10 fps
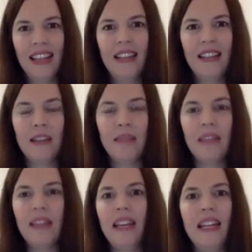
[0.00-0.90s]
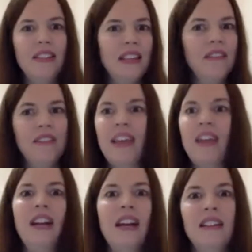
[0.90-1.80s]
is something that is
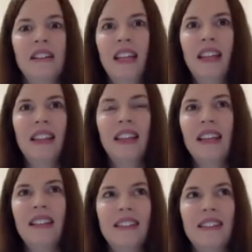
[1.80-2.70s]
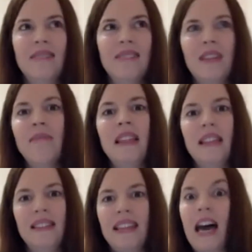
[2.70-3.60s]
inferior, that is something
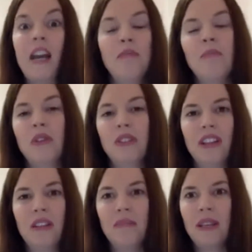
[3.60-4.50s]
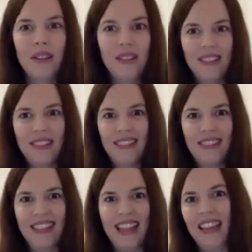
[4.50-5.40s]
that's unimportant, because
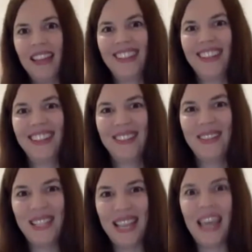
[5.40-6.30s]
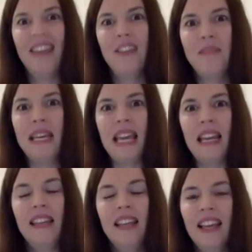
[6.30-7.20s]
like we said in the
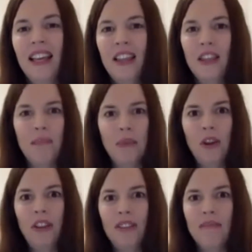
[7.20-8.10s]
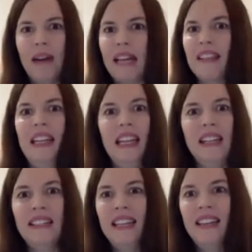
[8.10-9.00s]
beginning, that both
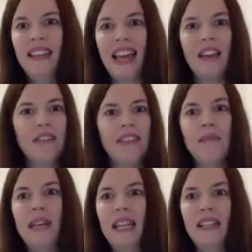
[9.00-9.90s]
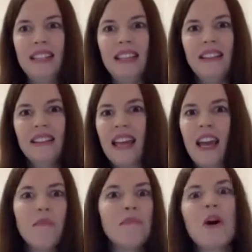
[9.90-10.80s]
masculinity and femininity, they
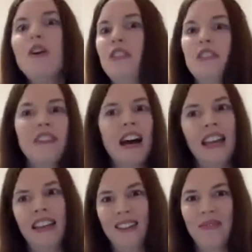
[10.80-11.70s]
are both divine.